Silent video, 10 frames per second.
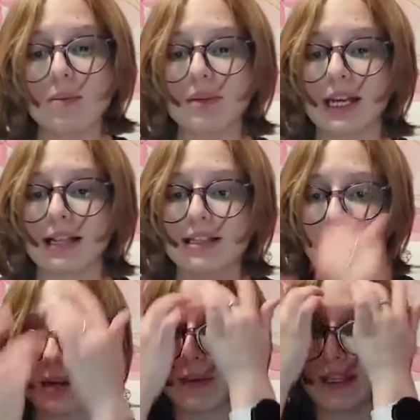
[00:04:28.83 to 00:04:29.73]
up against
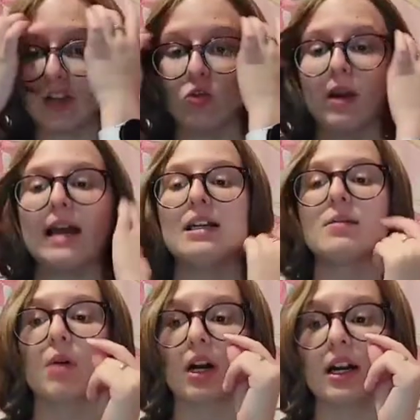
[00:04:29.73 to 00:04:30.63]
him and then dragged his
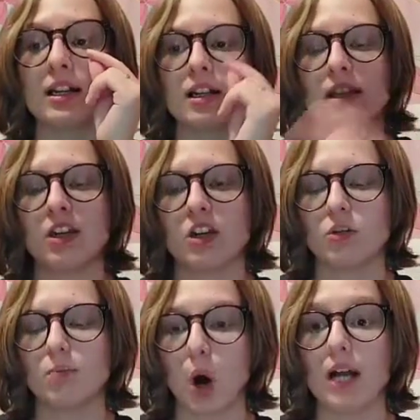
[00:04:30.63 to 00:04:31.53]
body
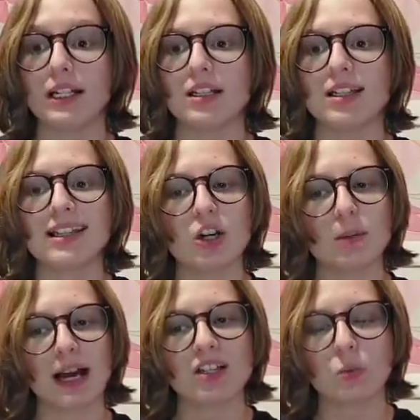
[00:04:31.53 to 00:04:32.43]
to the
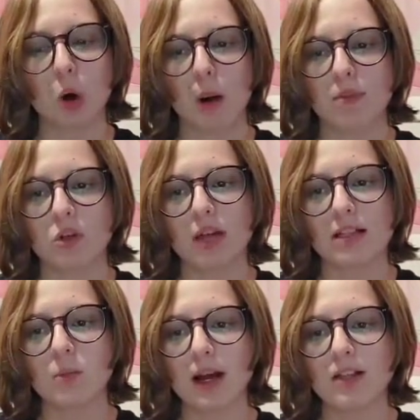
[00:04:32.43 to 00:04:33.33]
nearby swamp. So
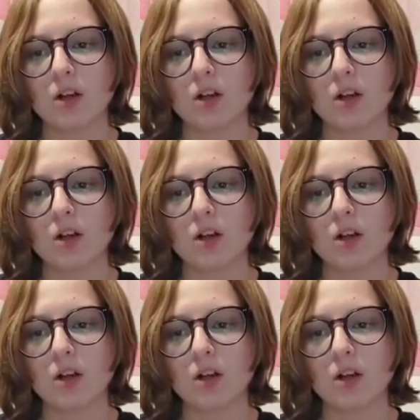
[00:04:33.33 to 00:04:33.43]
that's why it's